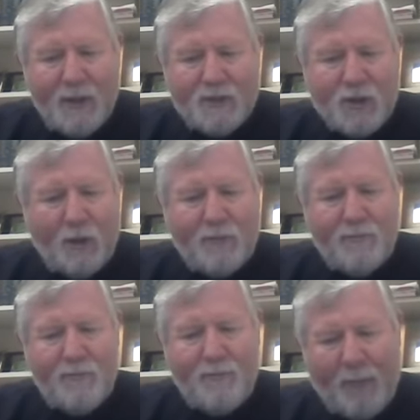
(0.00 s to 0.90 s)
So
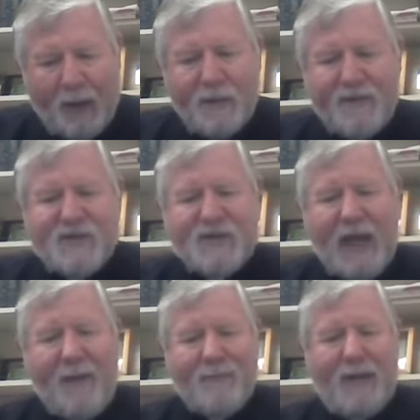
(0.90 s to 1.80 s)
part of the
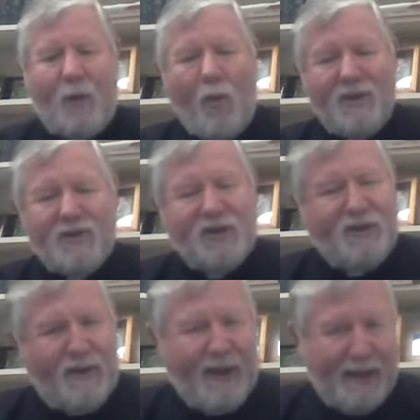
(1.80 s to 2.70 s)
synoptic
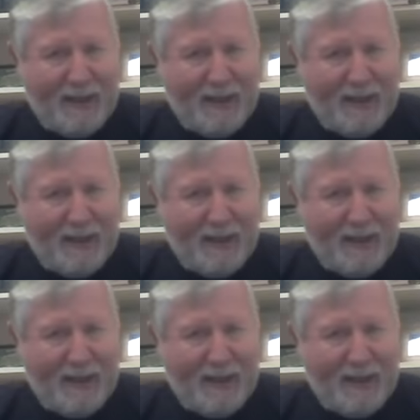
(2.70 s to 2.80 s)
question then